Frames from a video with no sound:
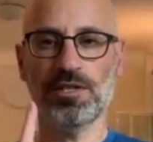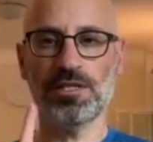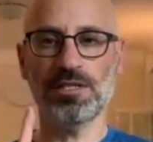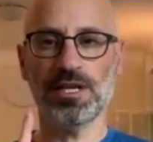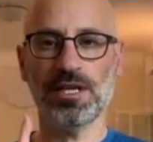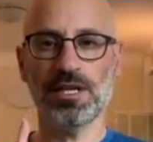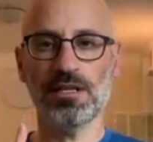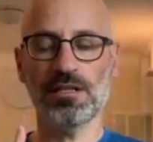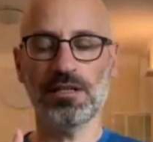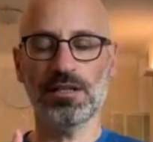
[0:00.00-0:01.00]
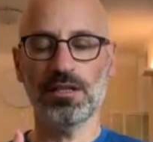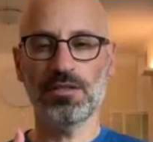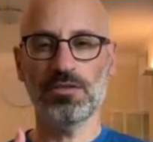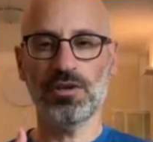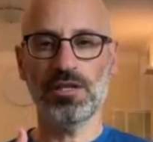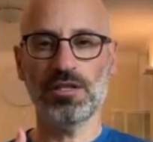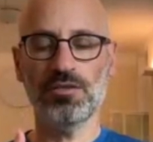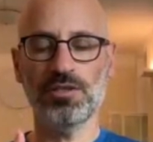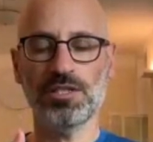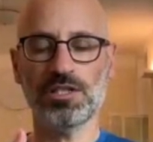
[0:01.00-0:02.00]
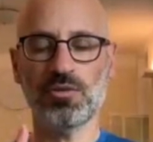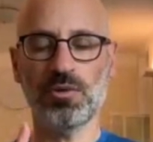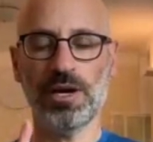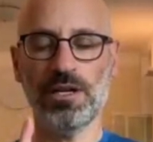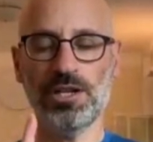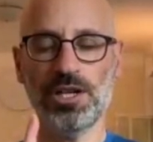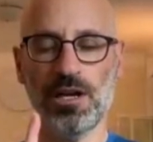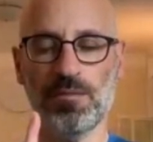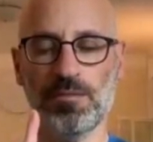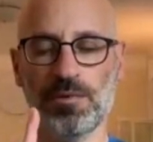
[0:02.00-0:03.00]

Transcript: this thing, you can do the square shape.